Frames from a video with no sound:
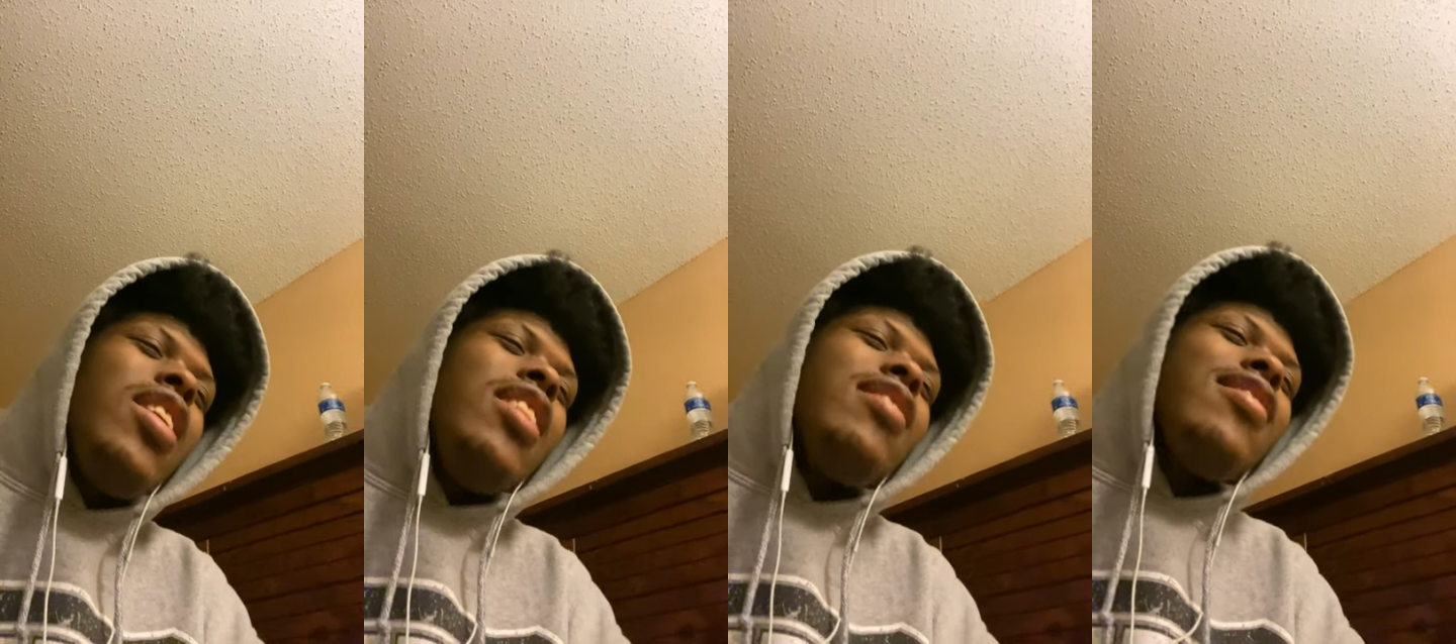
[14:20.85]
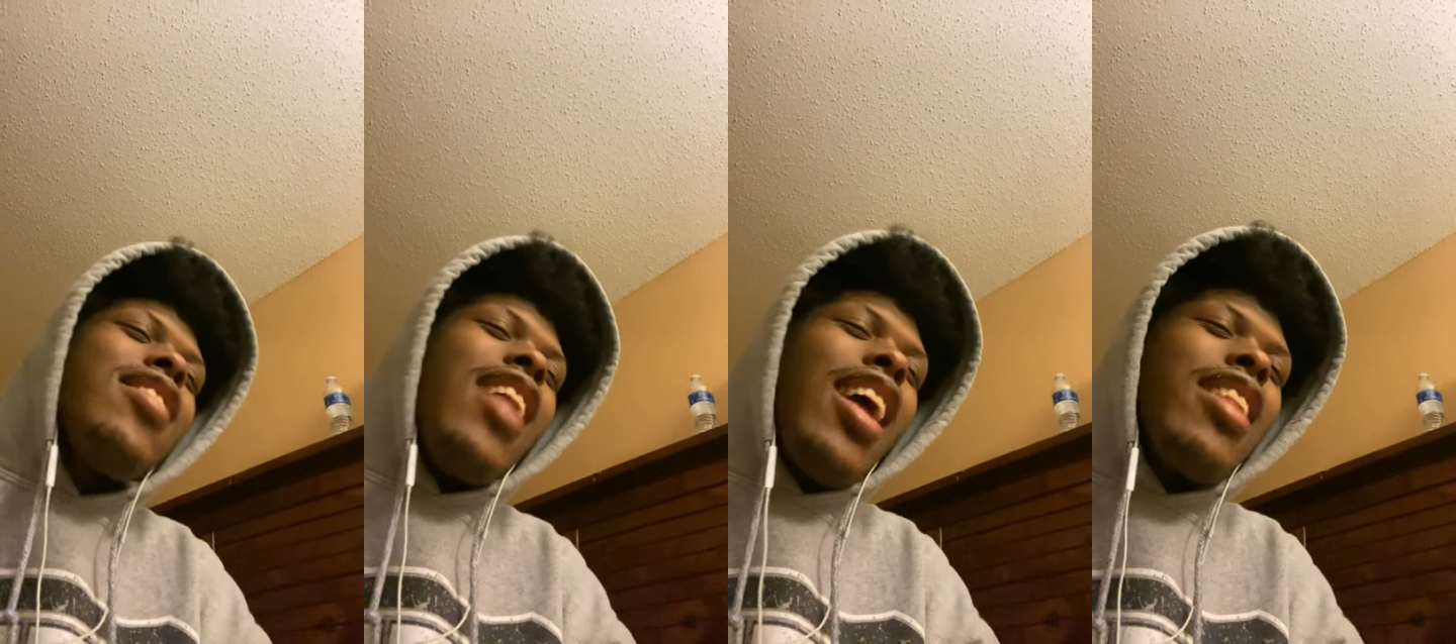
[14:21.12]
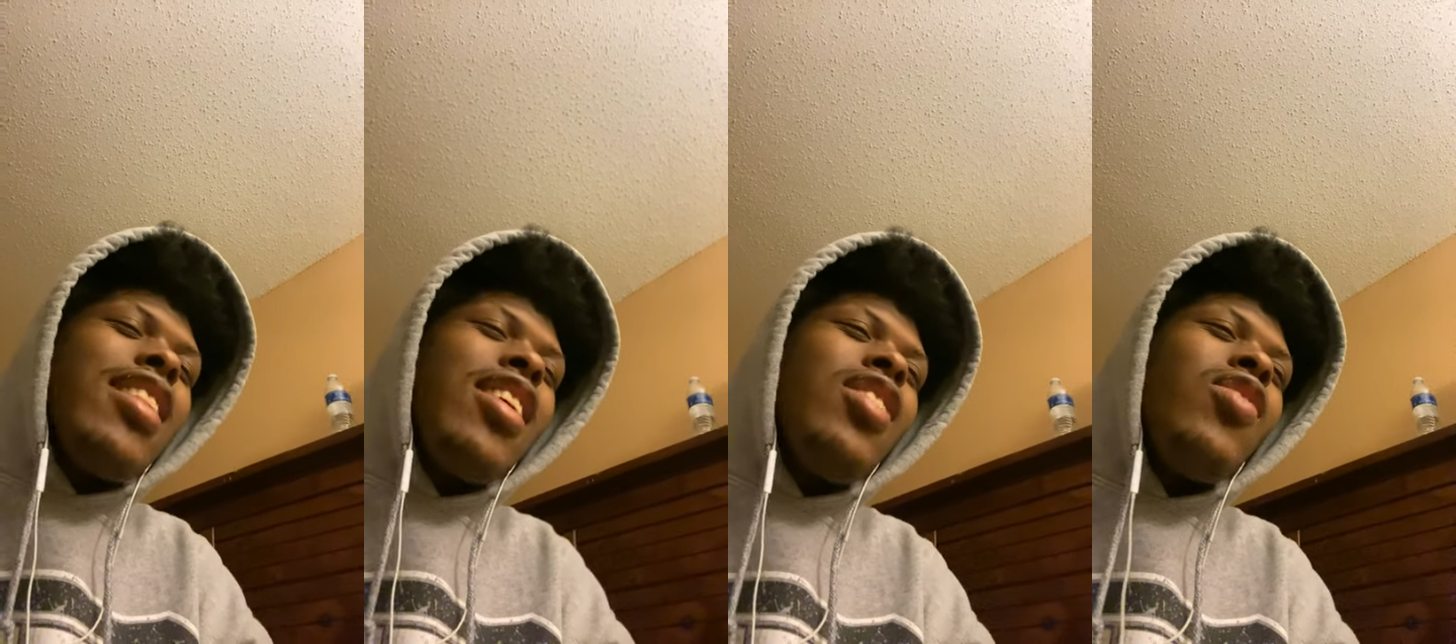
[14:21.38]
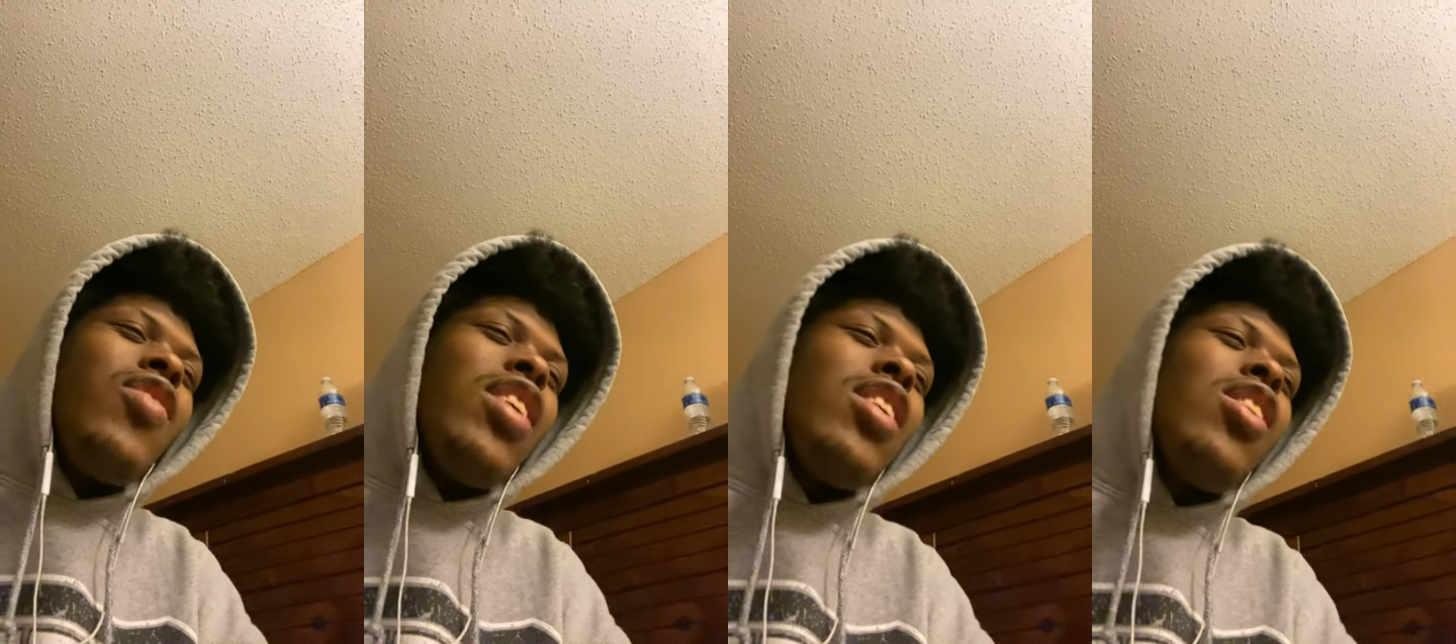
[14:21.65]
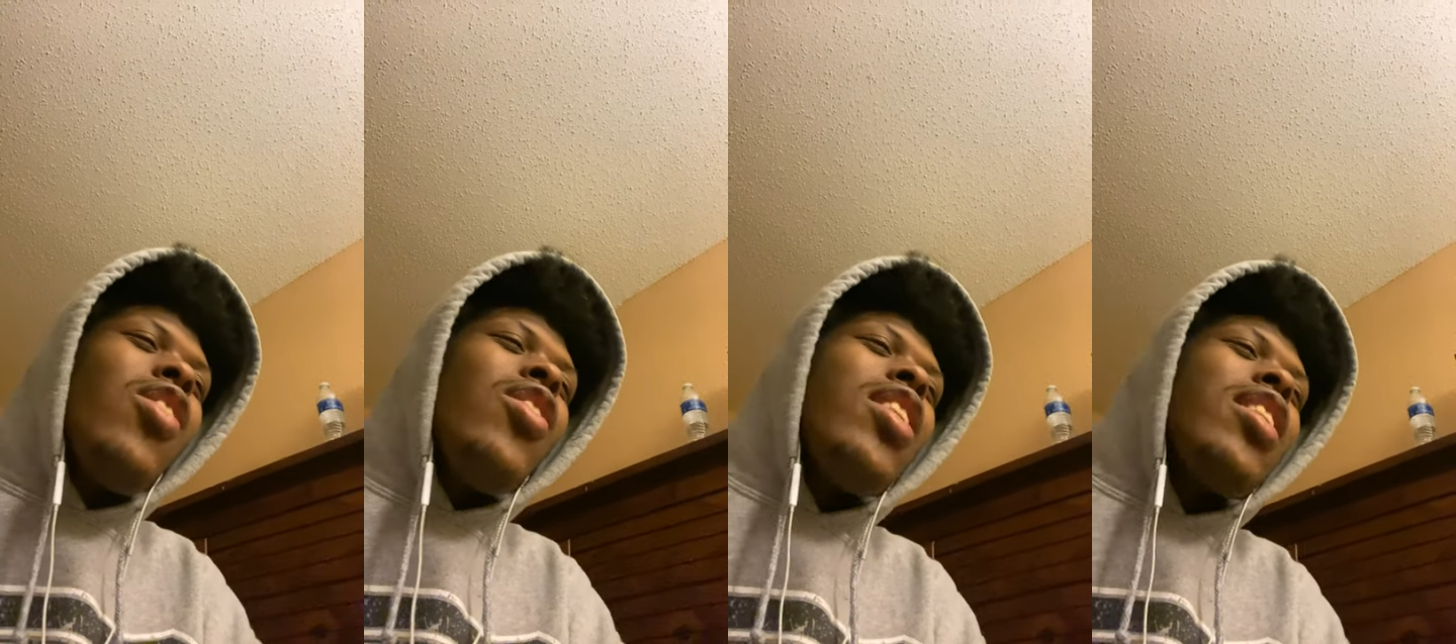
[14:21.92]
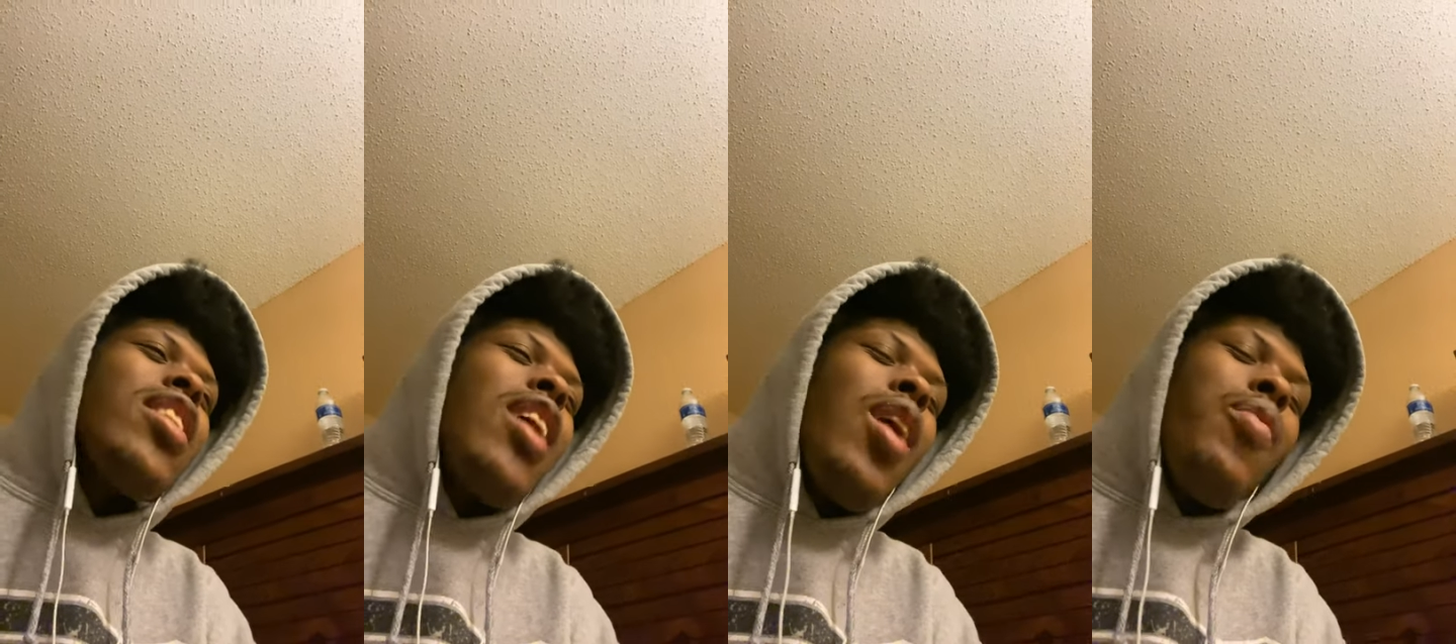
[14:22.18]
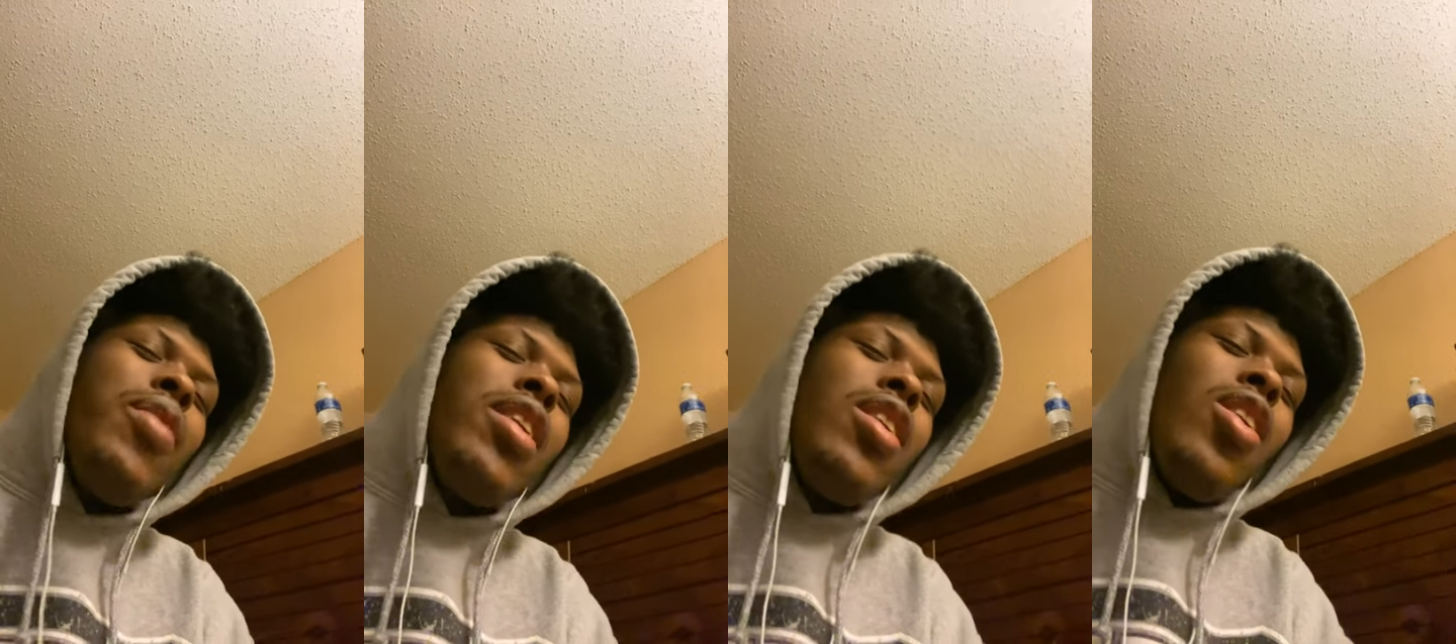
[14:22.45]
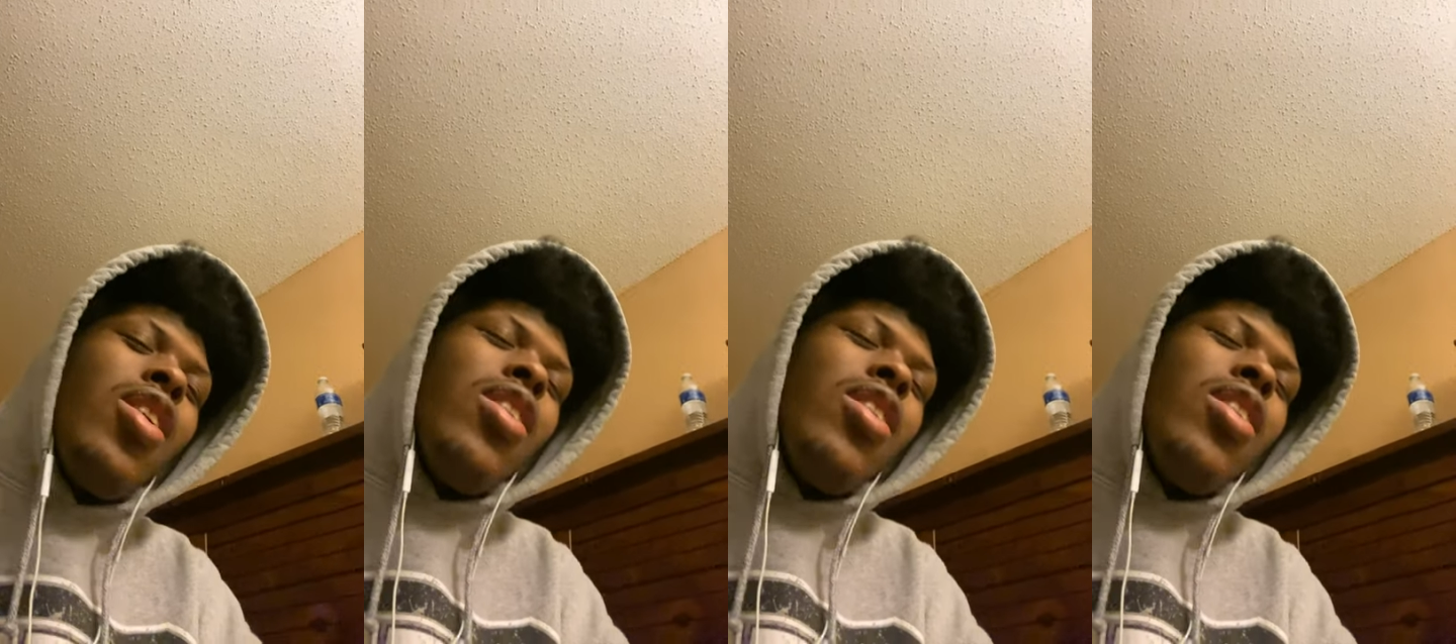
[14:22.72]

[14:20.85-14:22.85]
video and comment.